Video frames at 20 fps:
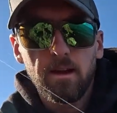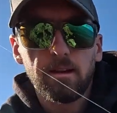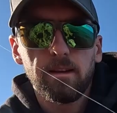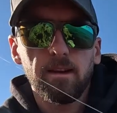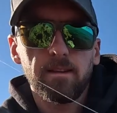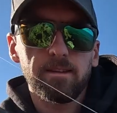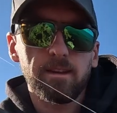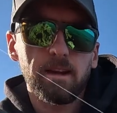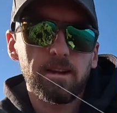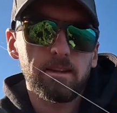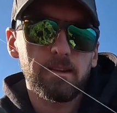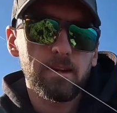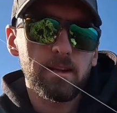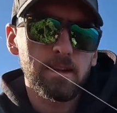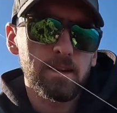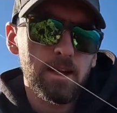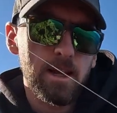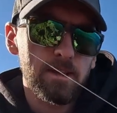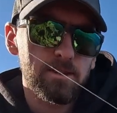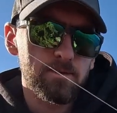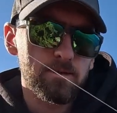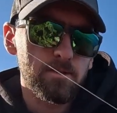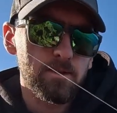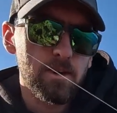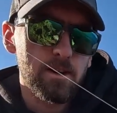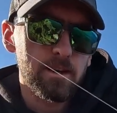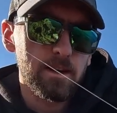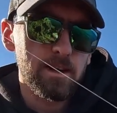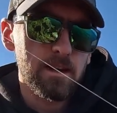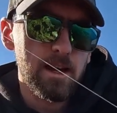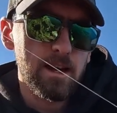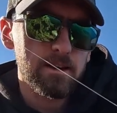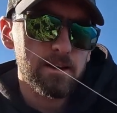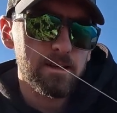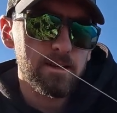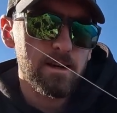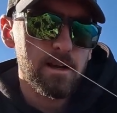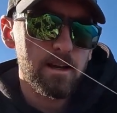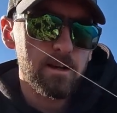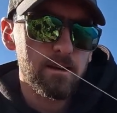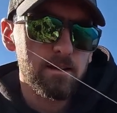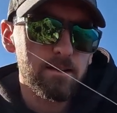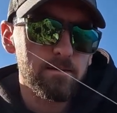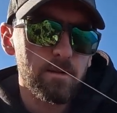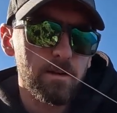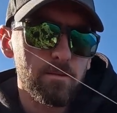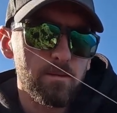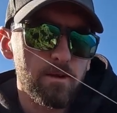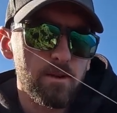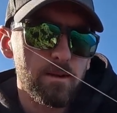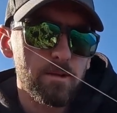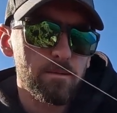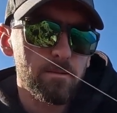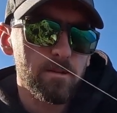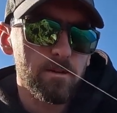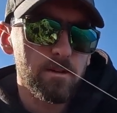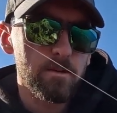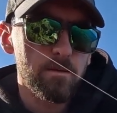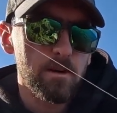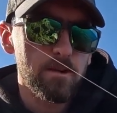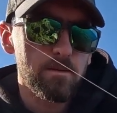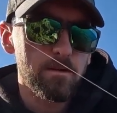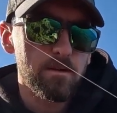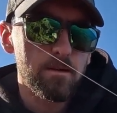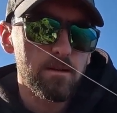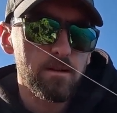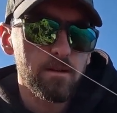That's that natural kind of yakka colour that's been working pretty well.